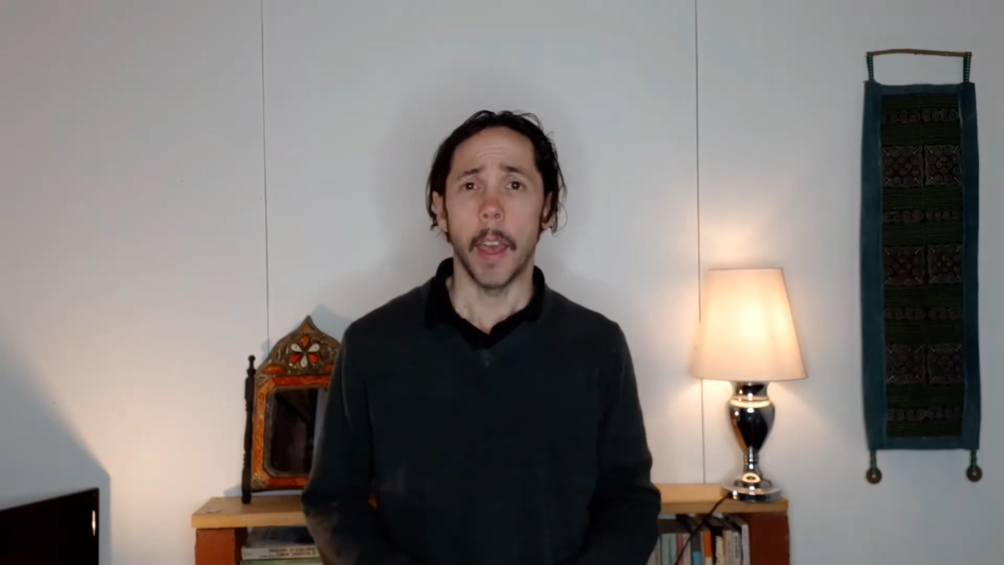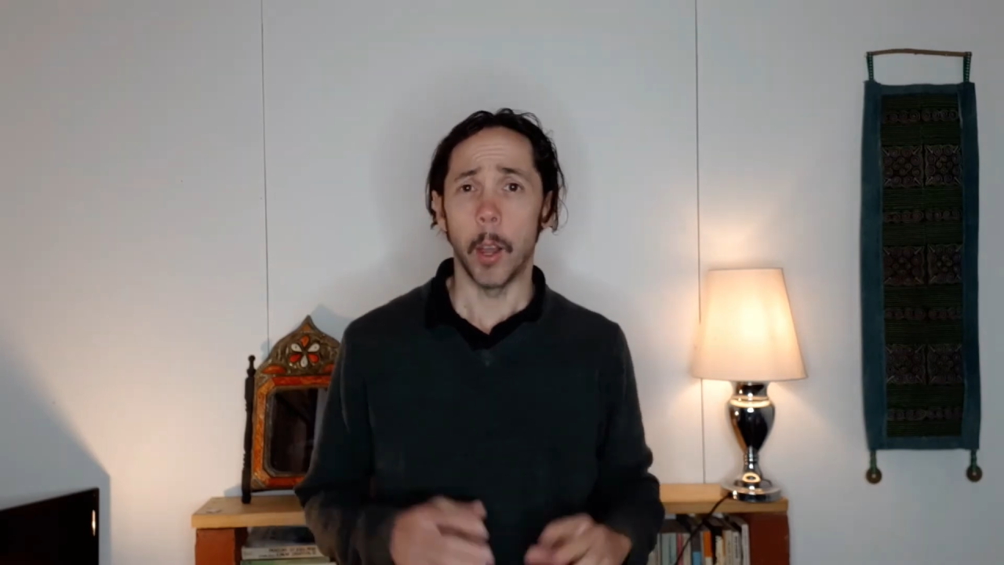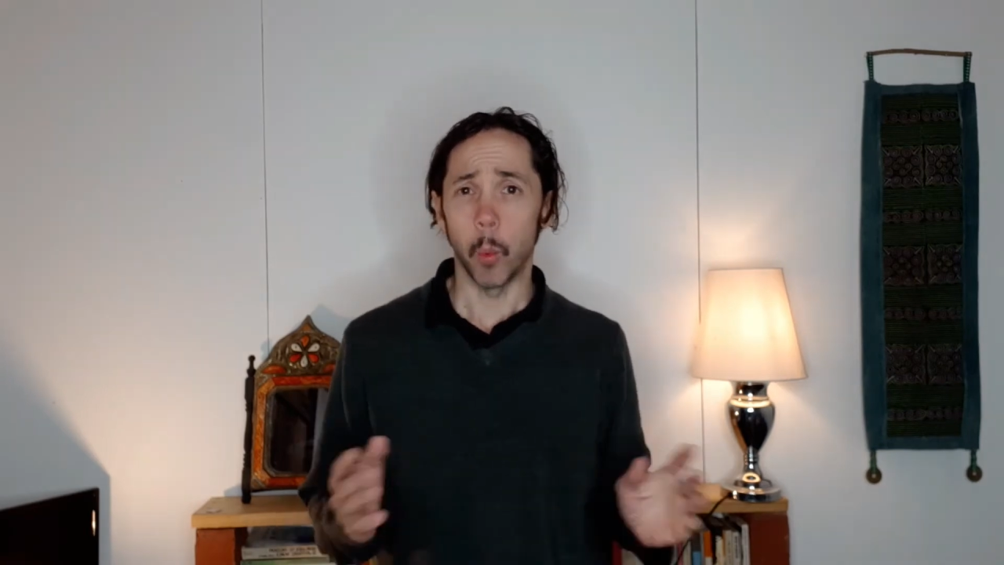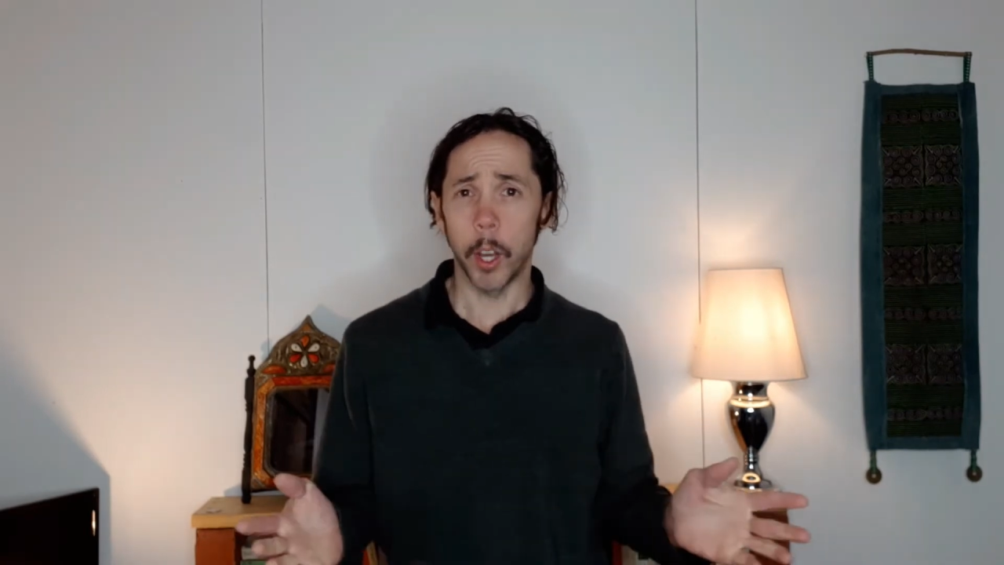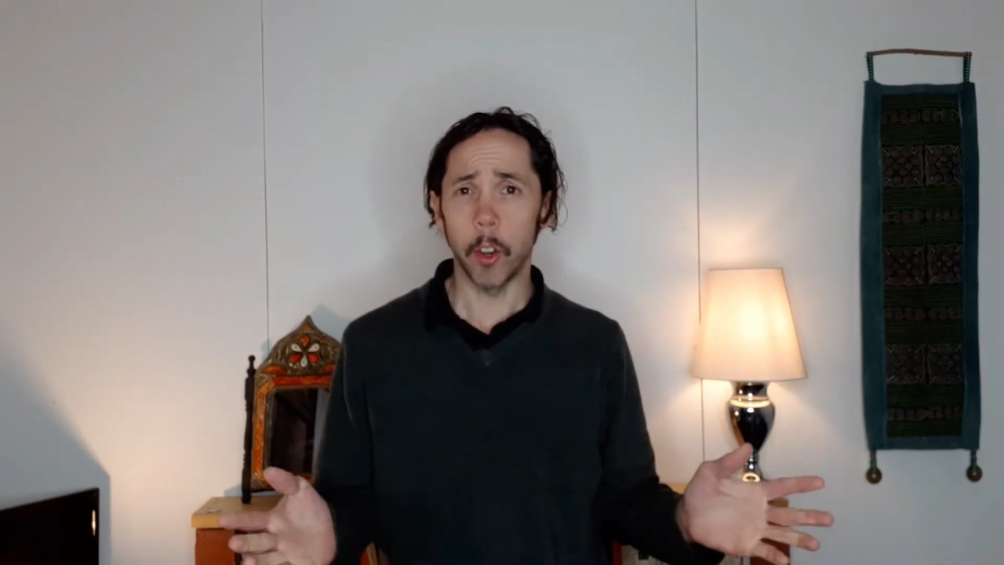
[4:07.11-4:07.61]

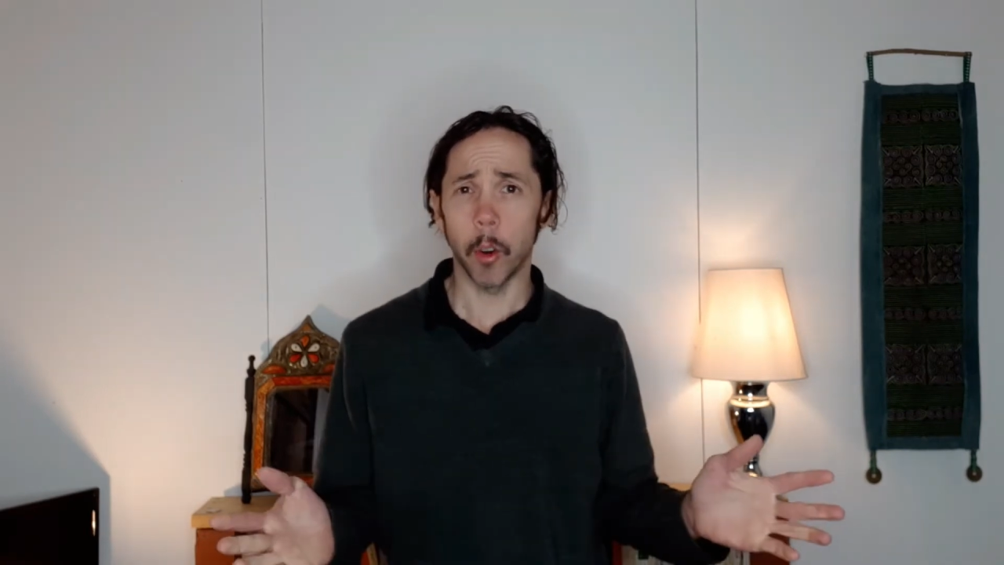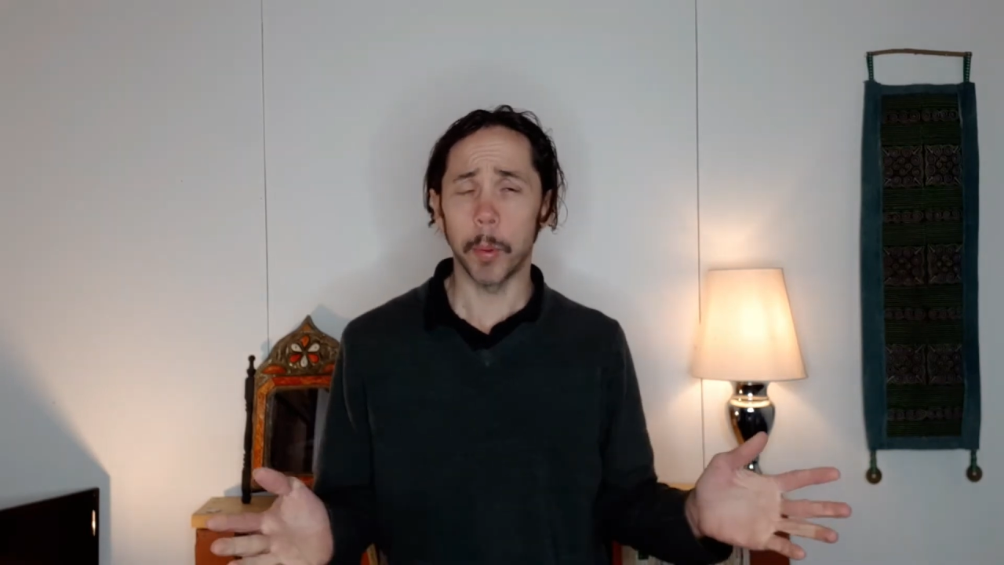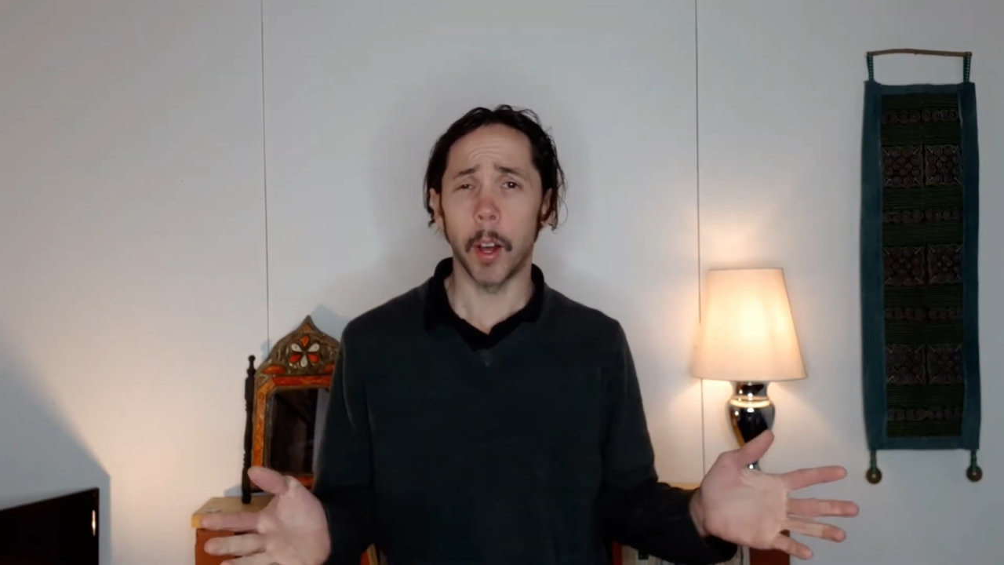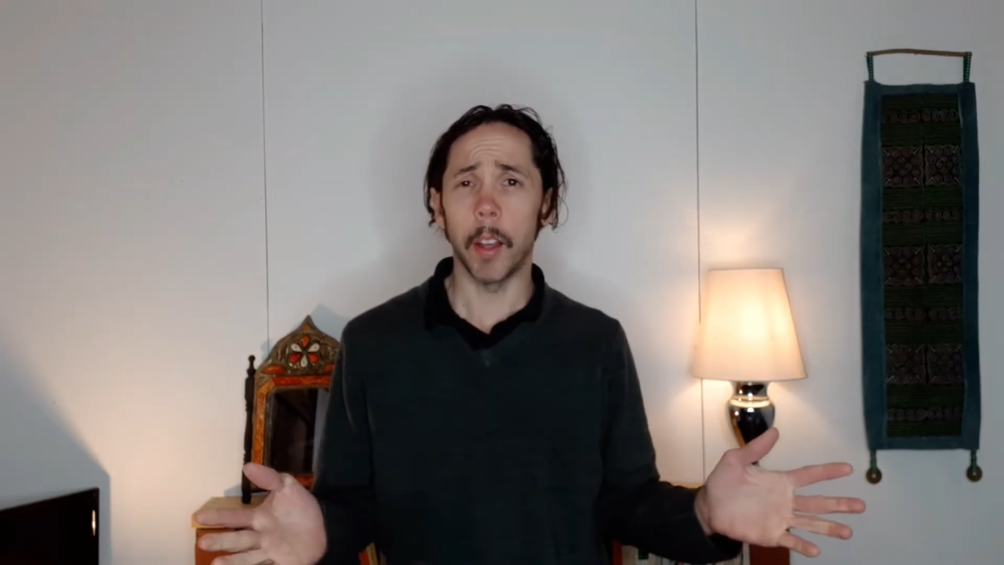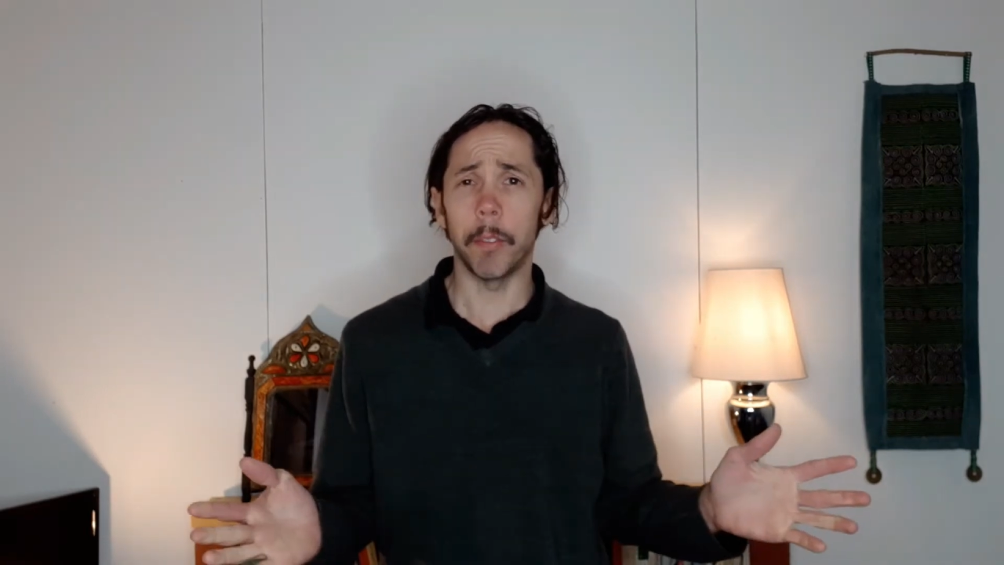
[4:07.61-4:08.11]
And when you're applying